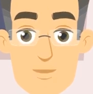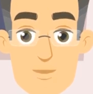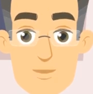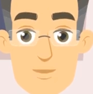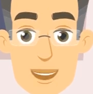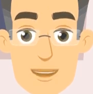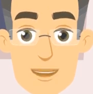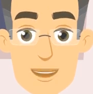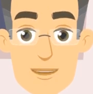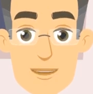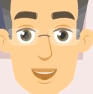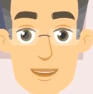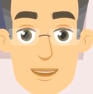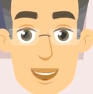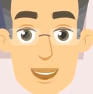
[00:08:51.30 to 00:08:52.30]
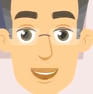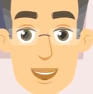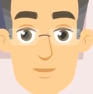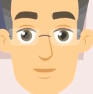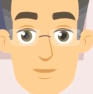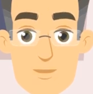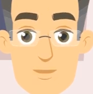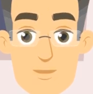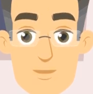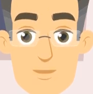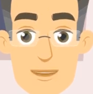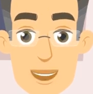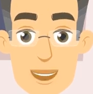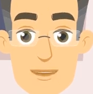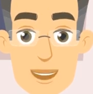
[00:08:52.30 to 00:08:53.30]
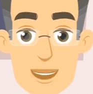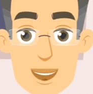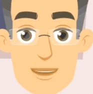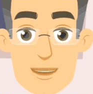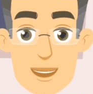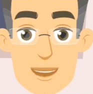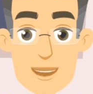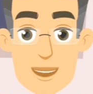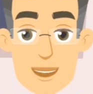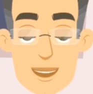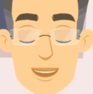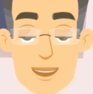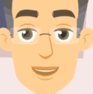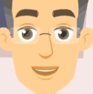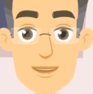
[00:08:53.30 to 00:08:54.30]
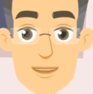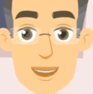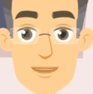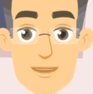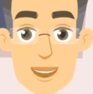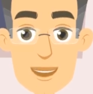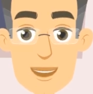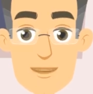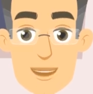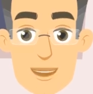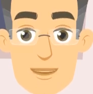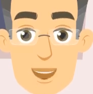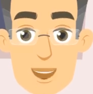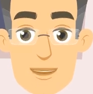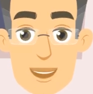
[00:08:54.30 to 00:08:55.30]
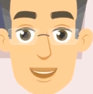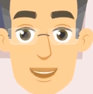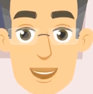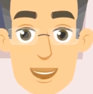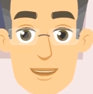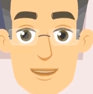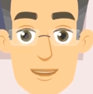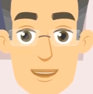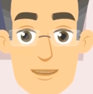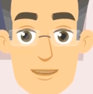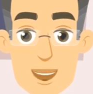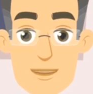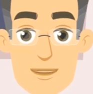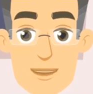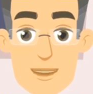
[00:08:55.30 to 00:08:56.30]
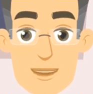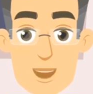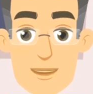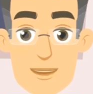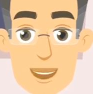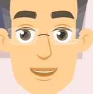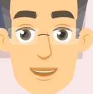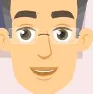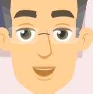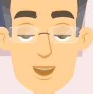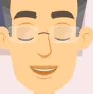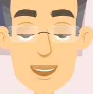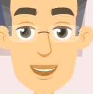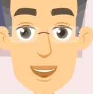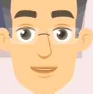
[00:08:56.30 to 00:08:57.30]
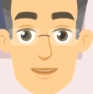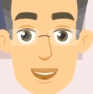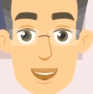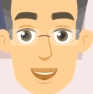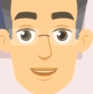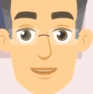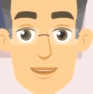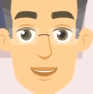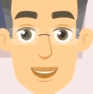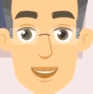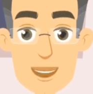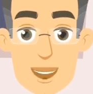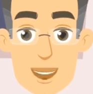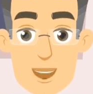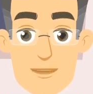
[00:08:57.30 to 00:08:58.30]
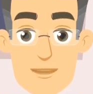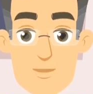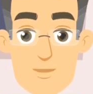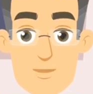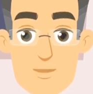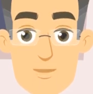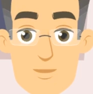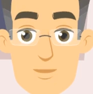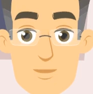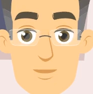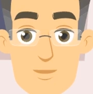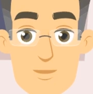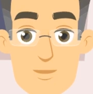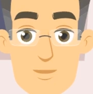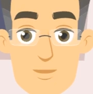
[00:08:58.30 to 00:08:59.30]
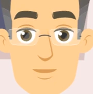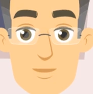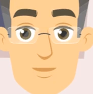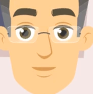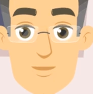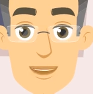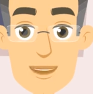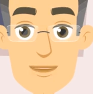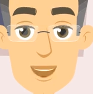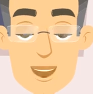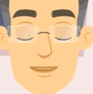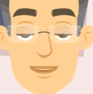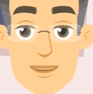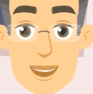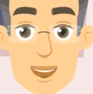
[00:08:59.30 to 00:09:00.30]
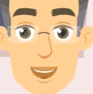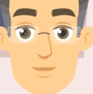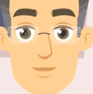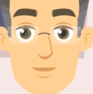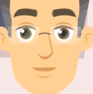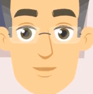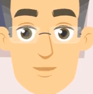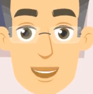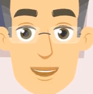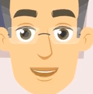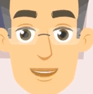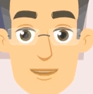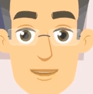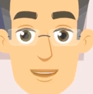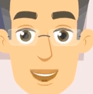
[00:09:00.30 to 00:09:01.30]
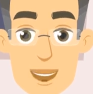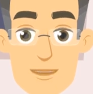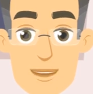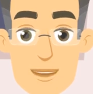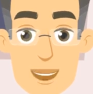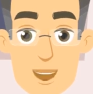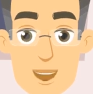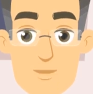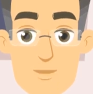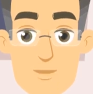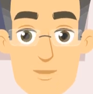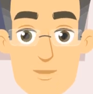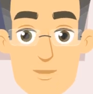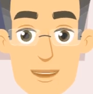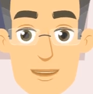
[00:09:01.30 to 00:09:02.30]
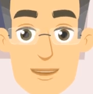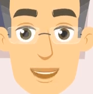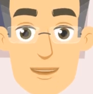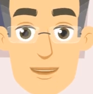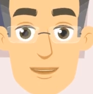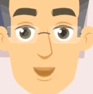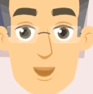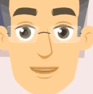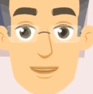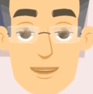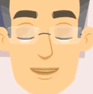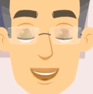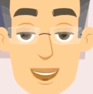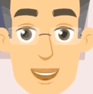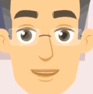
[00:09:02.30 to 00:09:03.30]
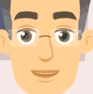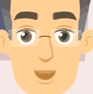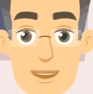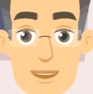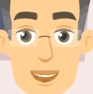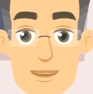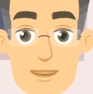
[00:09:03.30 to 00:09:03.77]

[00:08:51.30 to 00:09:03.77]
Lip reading: In some cases, advanced imaging such as magnetic resonance imaging may be recommended to assess the extent of ligament damage. And finally, severity grading. Based on the findings from the physical